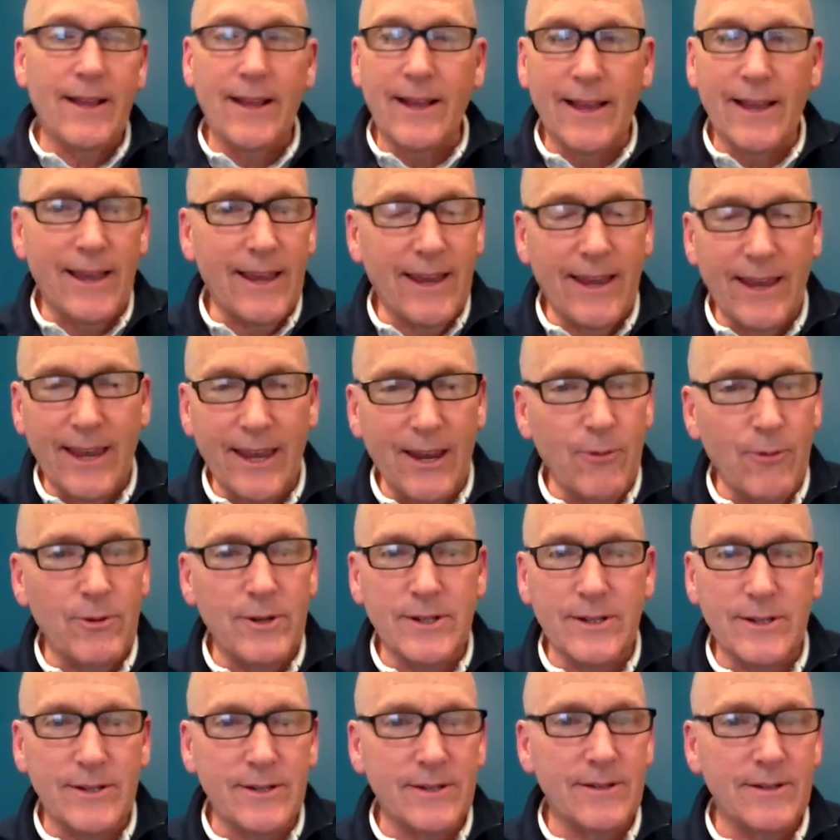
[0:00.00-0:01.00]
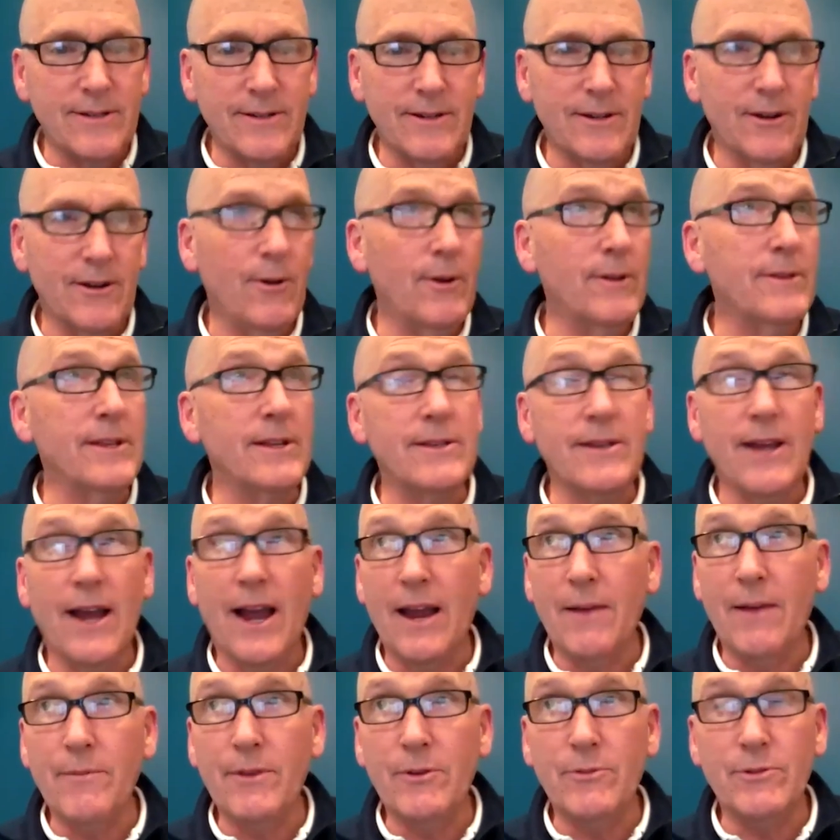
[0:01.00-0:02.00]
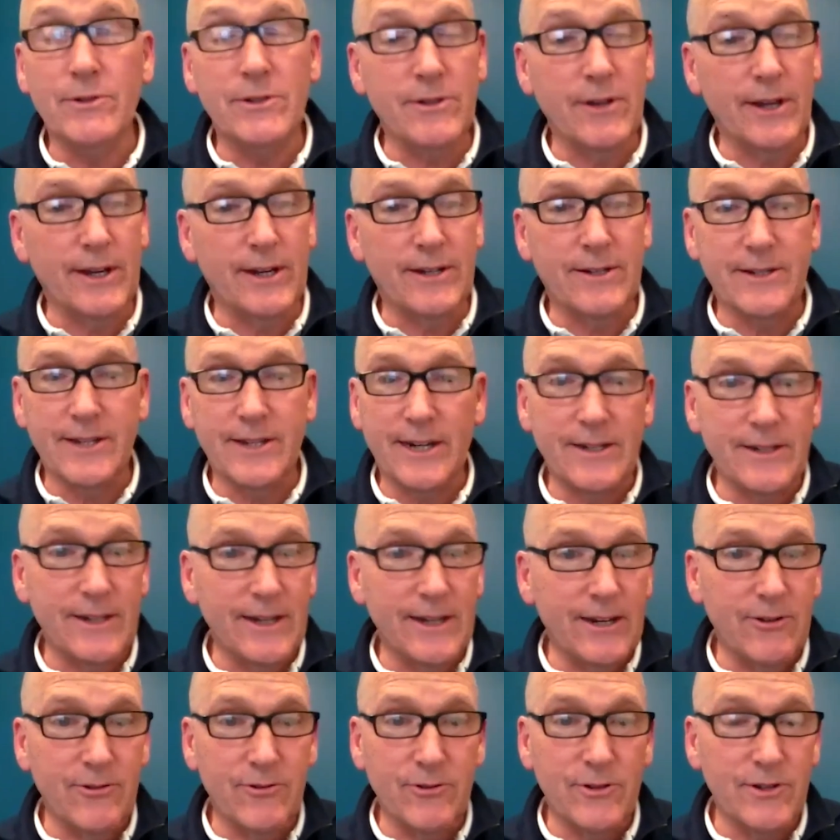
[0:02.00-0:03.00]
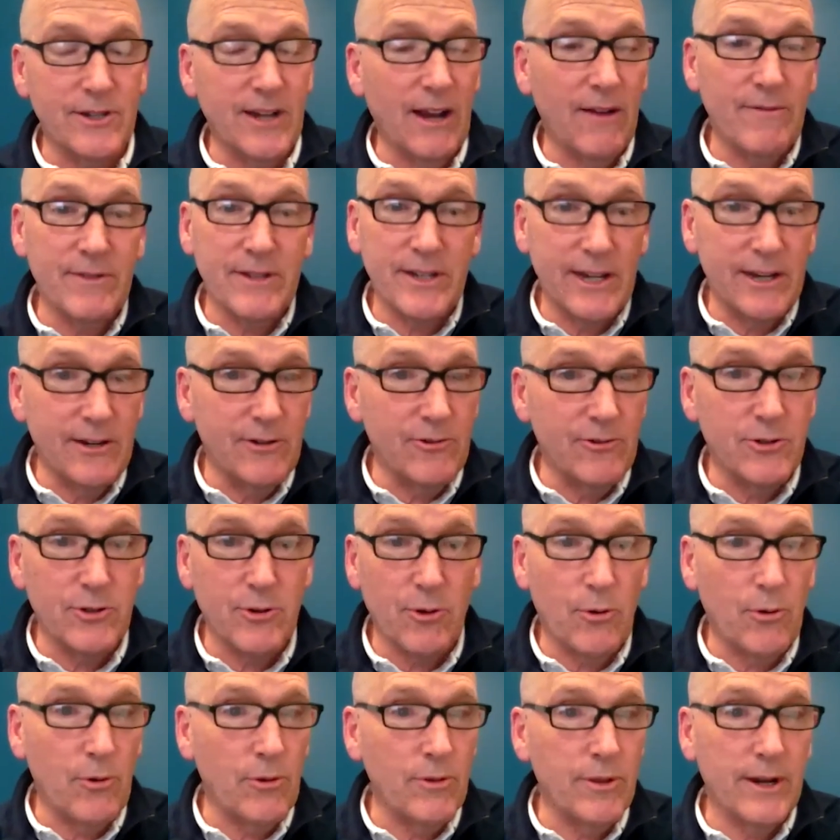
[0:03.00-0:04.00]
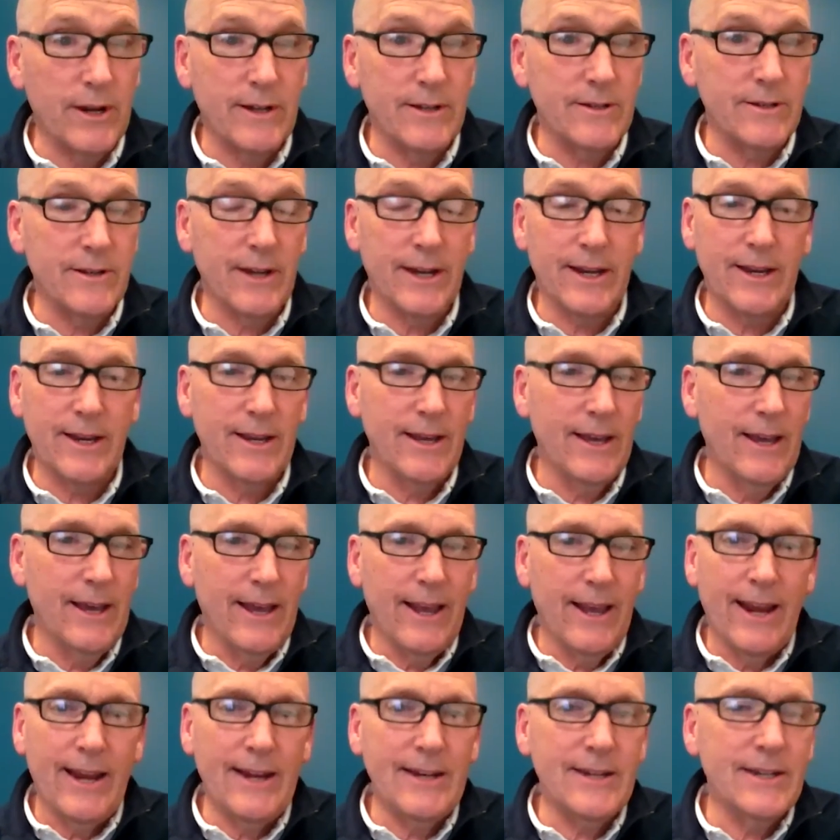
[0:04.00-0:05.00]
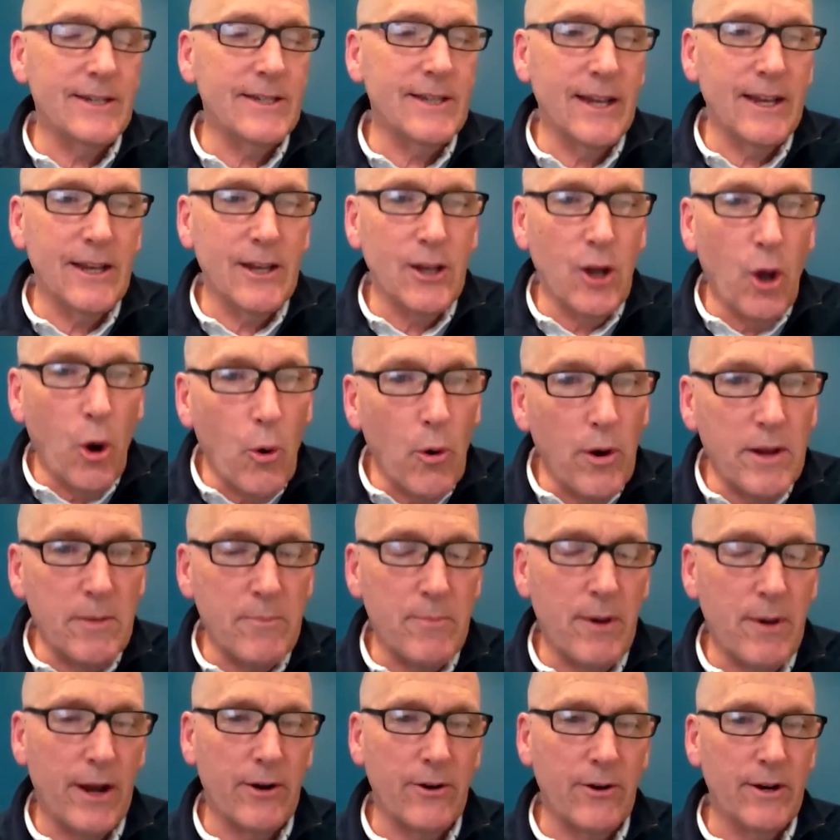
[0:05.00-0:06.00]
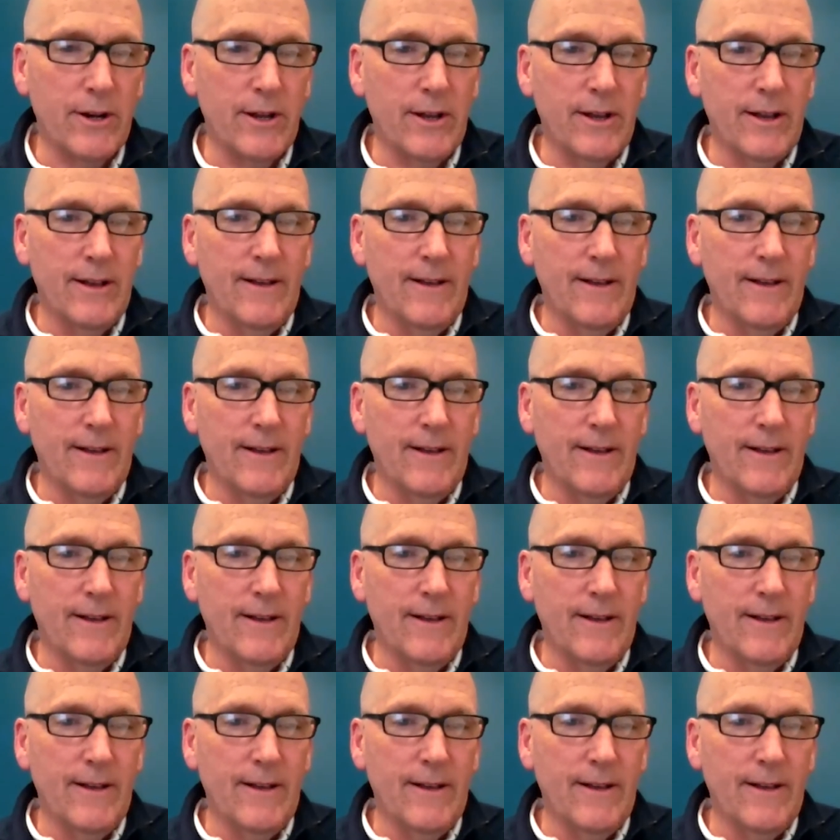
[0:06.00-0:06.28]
He was, at the time he was like 17 years old. And it's like, he just didn't know any better.